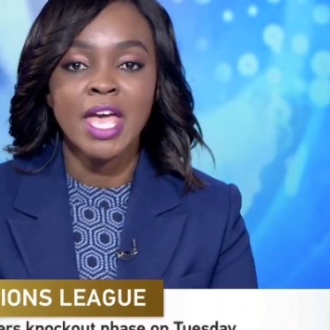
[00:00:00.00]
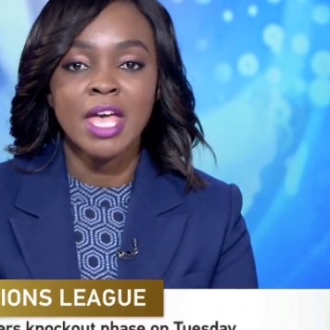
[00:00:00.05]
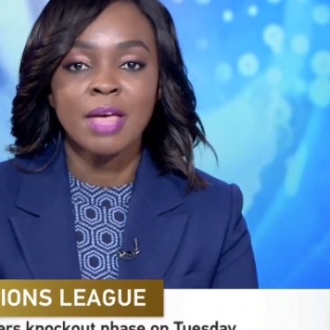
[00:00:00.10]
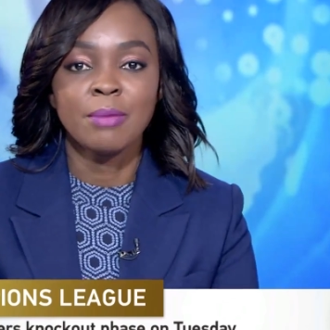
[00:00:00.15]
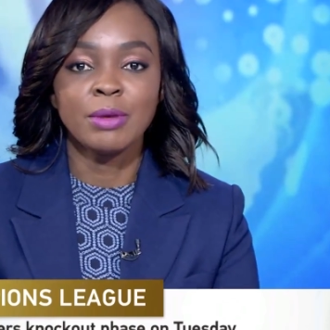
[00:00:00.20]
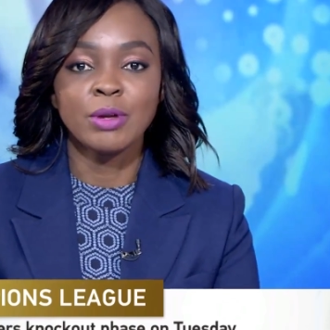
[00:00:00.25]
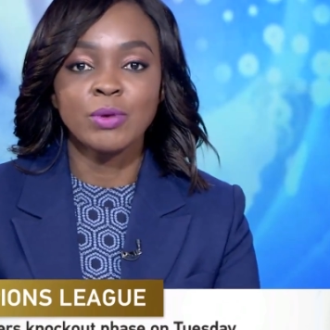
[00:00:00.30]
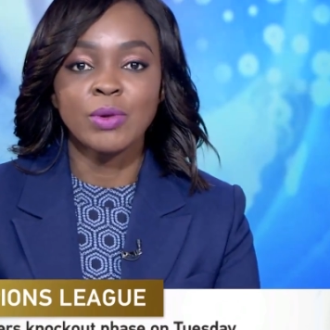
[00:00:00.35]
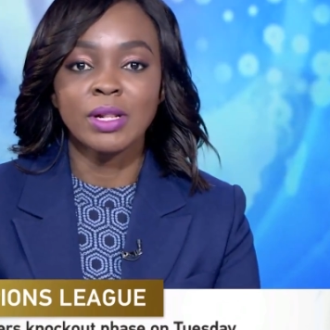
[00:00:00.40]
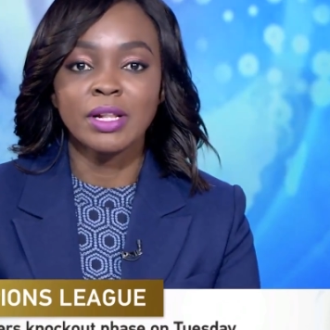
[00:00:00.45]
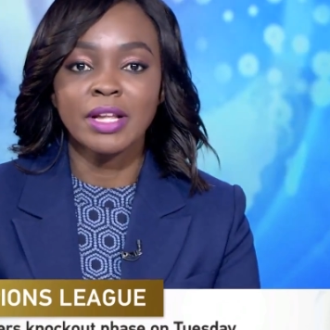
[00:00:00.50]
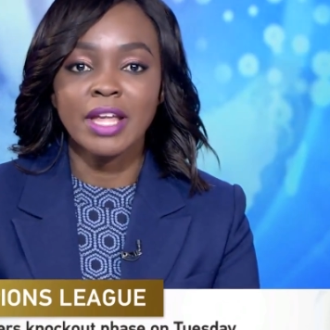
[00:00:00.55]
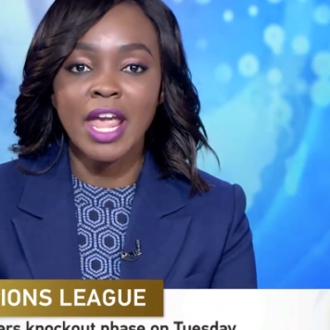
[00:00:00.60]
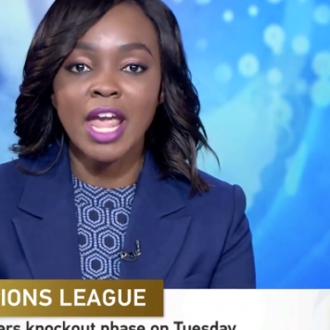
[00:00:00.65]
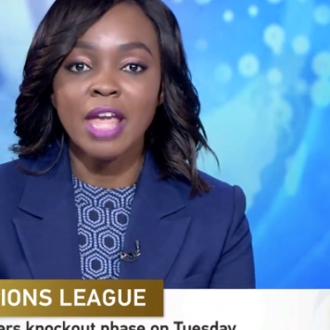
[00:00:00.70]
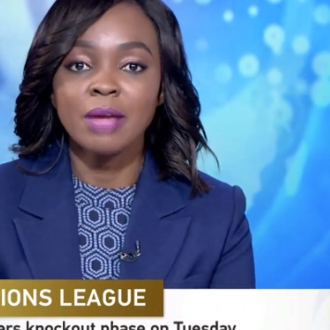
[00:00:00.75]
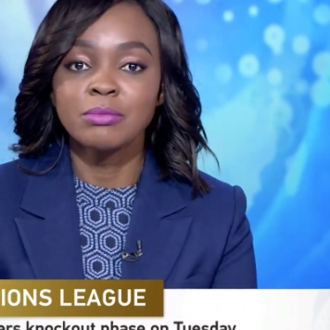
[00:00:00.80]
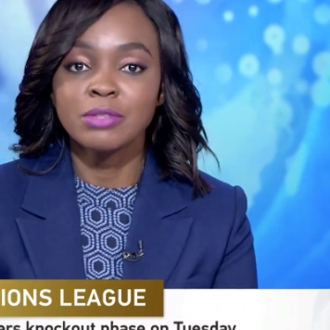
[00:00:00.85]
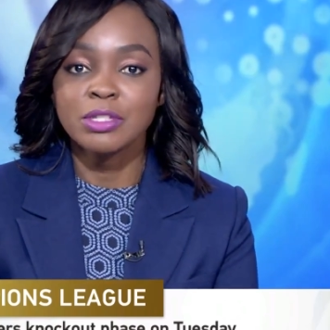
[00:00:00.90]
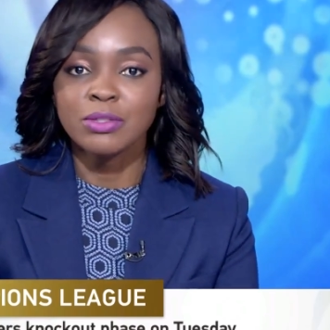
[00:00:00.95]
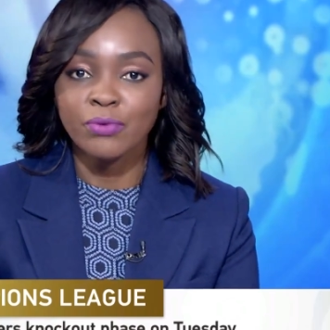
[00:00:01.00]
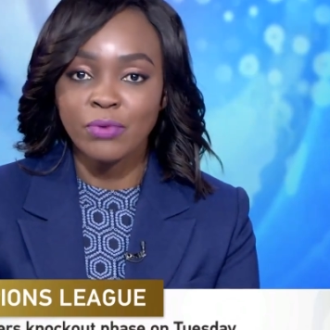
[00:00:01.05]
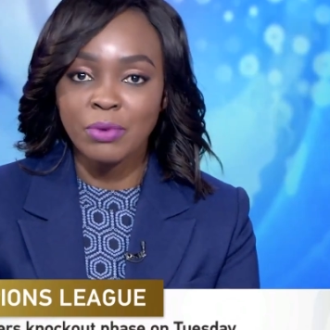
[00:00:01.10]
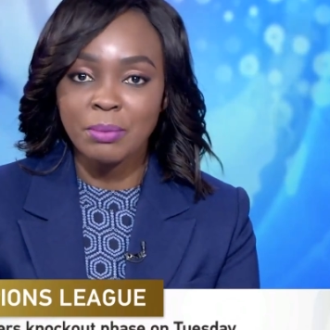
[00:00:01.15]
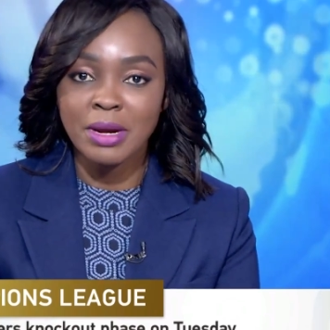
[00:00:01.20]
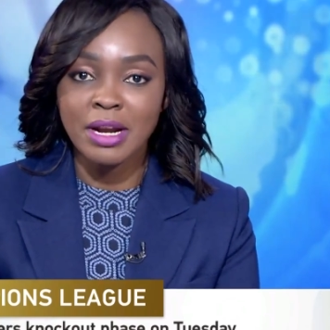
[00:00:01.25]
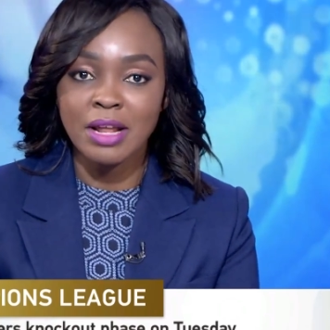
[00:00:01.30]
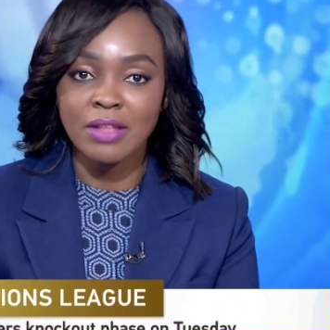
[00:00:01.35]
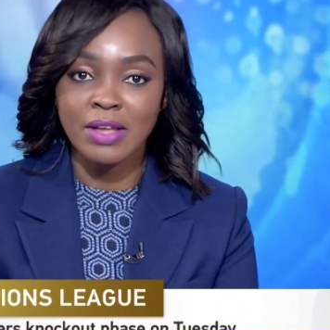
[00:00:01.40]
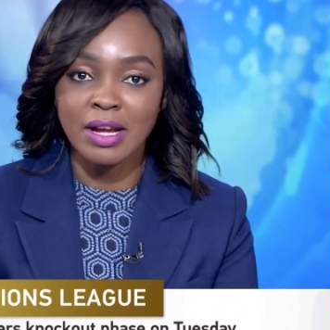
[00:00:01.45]
Meanwhile, games
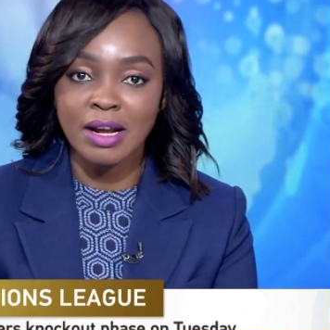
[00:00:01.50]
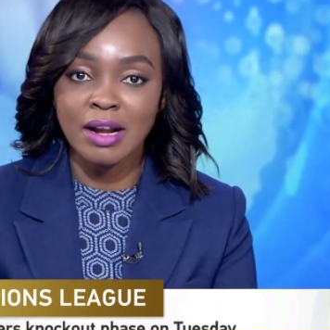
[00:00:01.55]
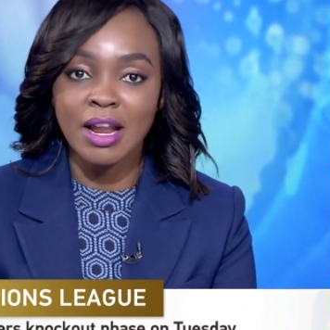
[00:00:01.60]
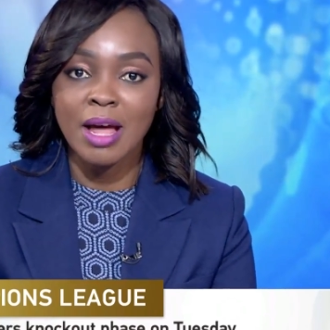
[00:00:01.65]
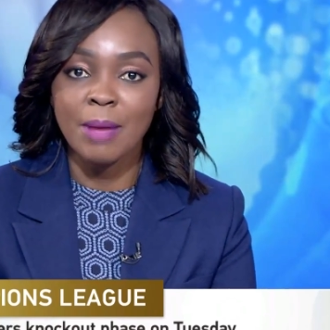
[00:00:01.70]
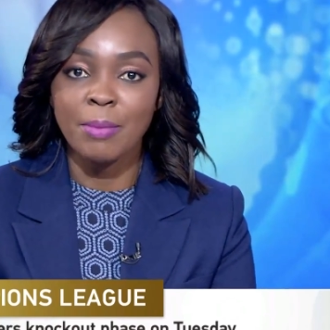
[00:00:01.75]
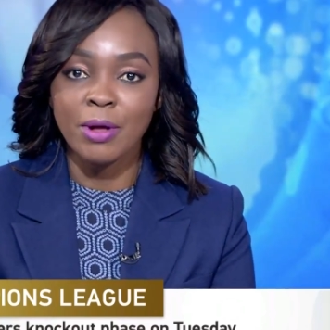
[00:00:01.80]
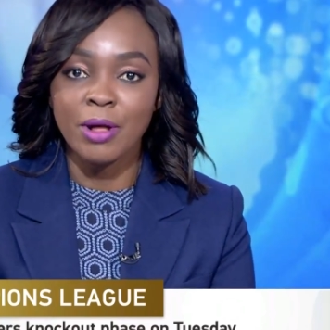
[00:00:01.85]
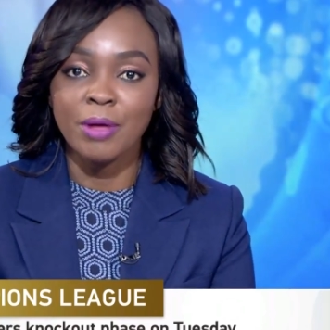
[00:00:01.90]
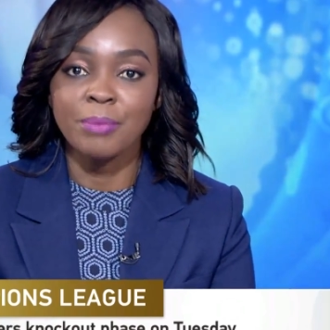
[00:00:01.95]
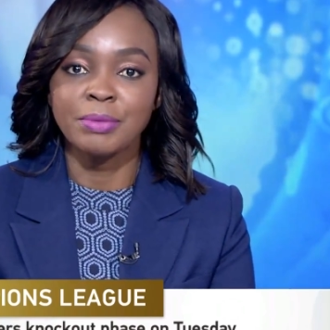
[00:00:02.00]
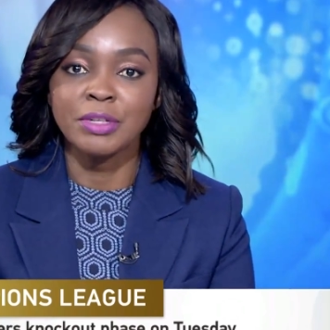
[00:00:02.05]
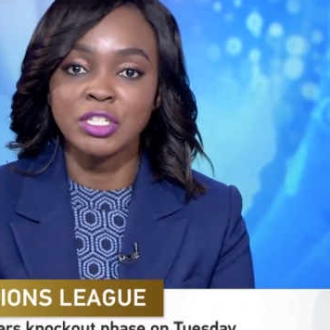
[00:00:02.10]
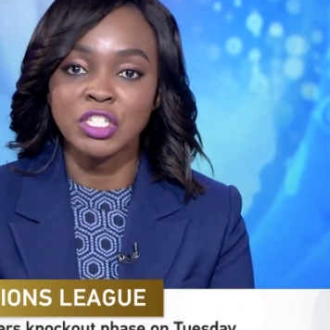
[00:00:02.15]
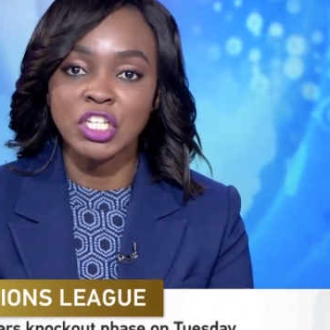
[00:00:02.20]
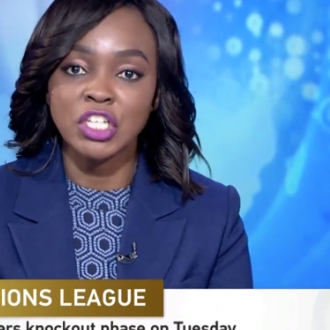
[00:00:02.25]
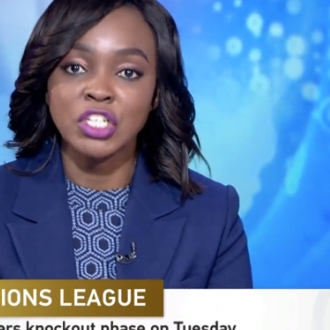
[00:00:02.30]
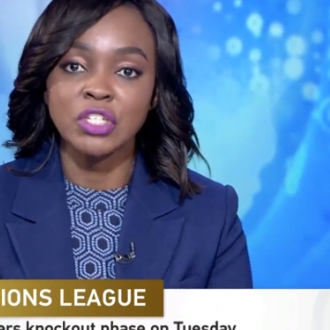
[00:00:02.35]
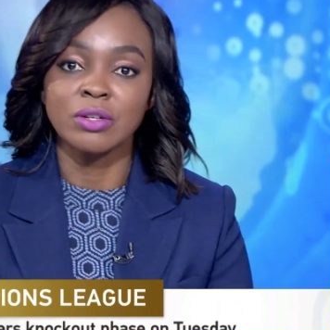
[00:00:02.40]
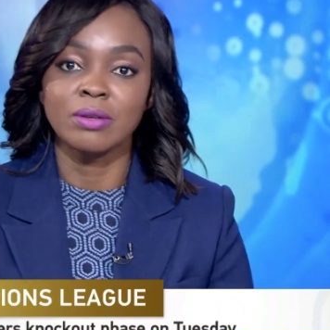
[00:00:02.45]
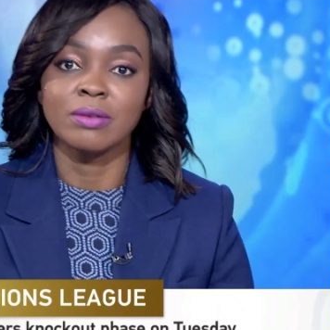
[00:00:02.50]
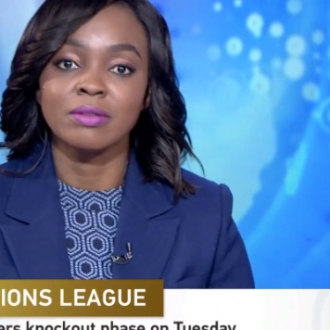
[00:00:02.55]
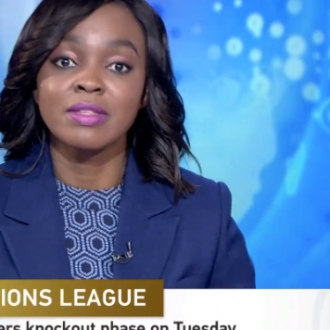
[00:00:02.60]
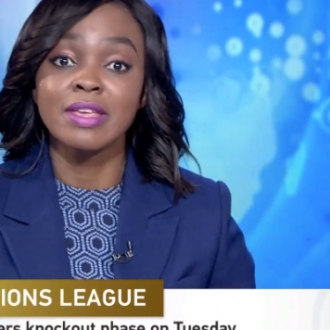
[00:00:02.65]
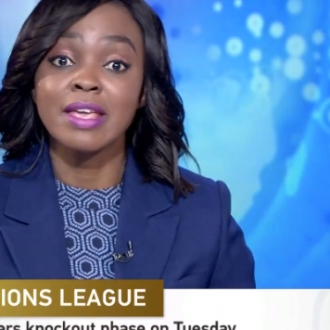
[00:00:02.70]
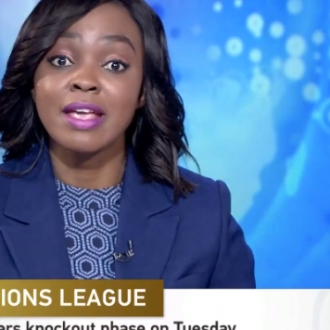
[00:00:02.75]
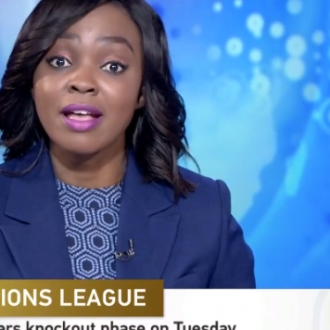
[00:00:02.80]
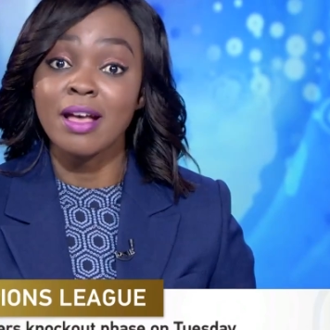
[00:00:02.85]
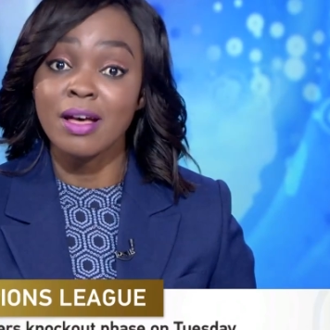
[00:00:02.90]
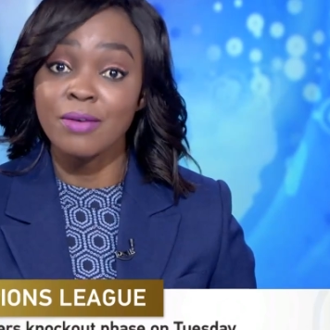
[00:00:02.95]
from another club competition,
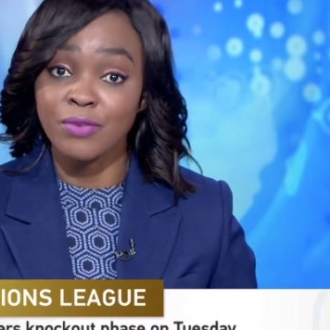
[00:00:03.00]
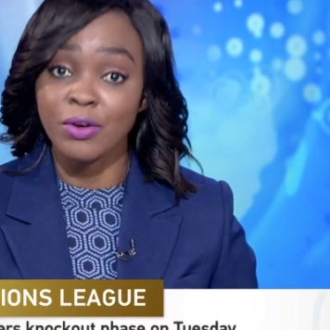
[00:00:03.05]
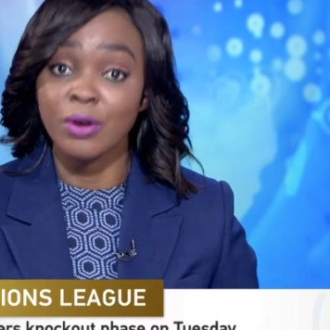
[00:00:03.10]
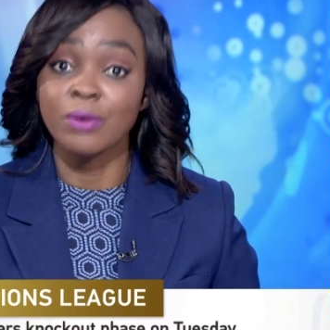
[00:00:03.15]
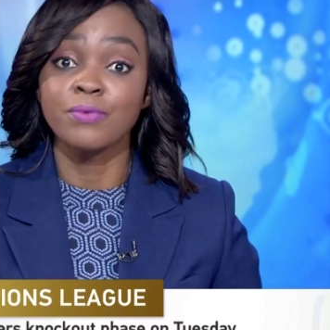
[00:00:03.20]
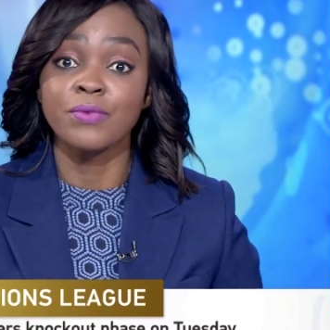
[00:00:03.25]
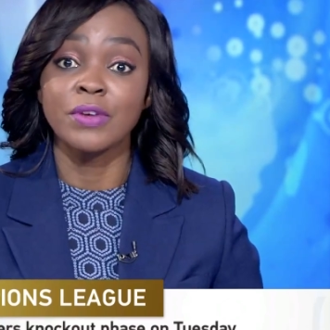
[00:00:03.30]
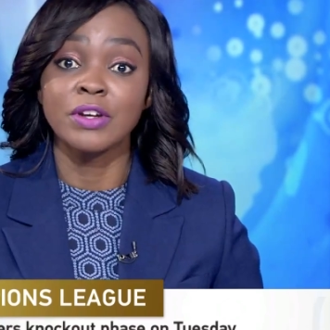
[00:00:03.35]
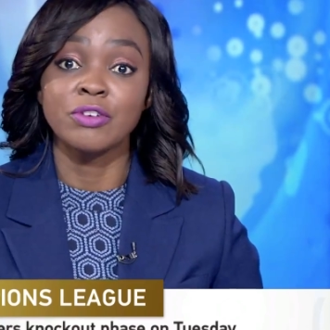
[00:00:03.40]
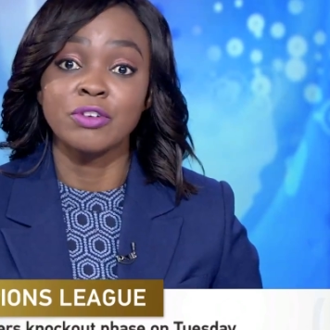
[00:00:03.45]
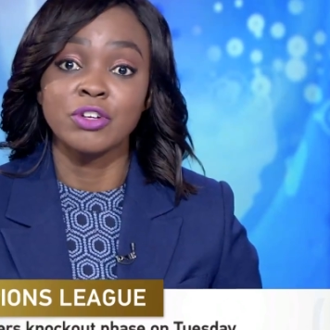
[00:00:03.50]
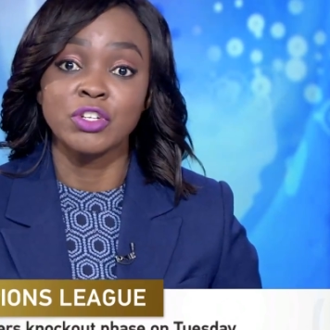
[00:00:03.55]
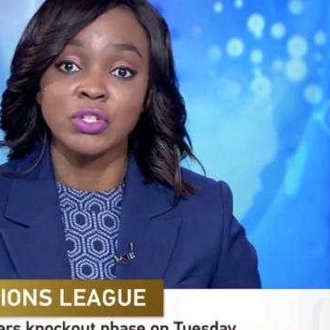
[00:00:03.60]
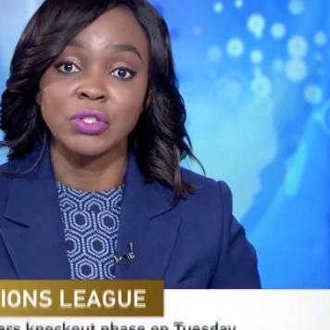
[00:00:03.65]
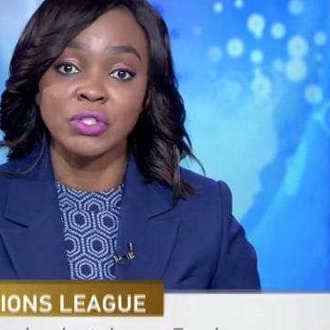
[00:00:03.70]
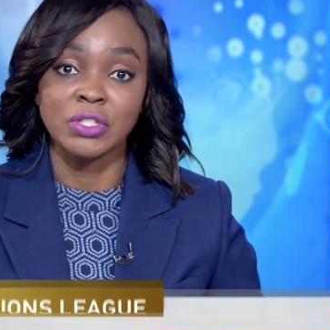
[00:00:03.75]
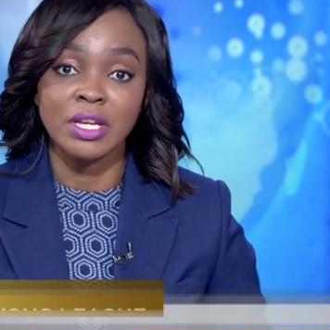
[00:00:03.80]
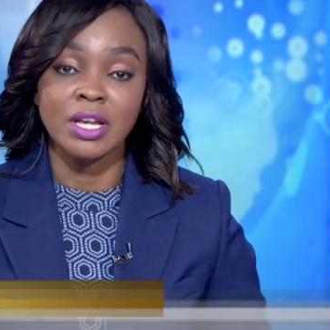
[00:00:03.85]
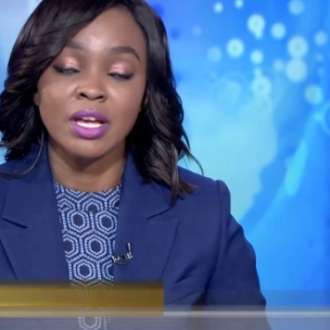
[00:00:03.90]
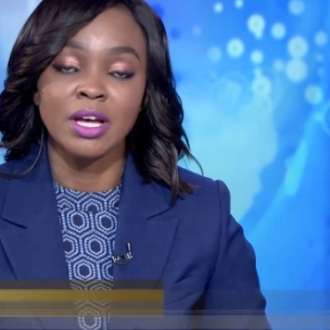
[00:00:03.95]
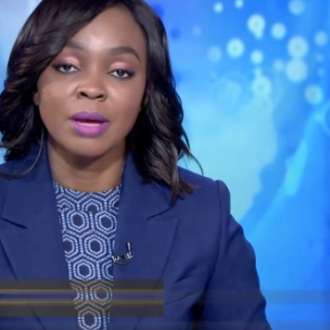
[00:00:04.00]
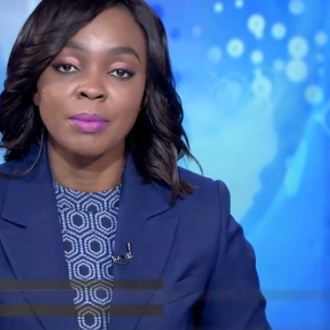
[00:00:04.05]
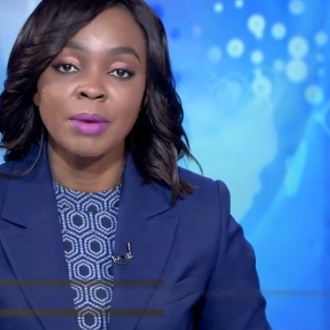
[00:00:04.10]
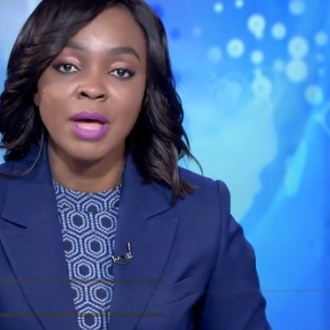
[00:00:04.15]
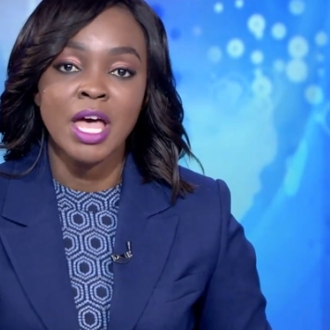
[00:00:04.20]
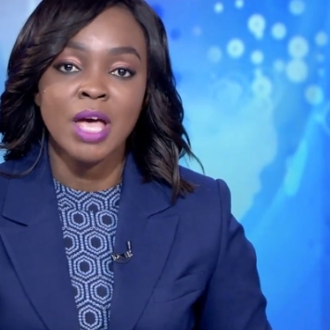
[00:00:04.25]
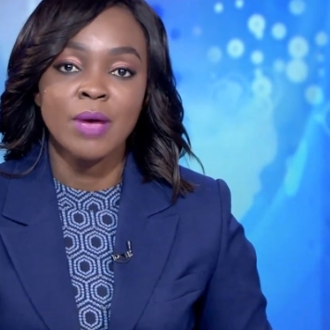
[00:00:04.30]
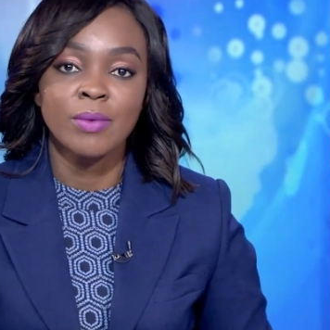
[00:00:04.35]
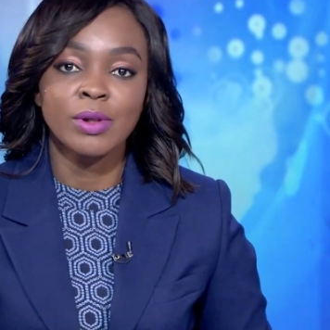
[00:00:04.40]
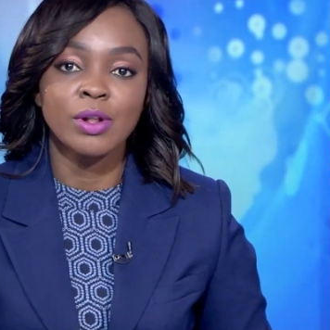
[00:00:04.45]
the CAF Confederations Cup,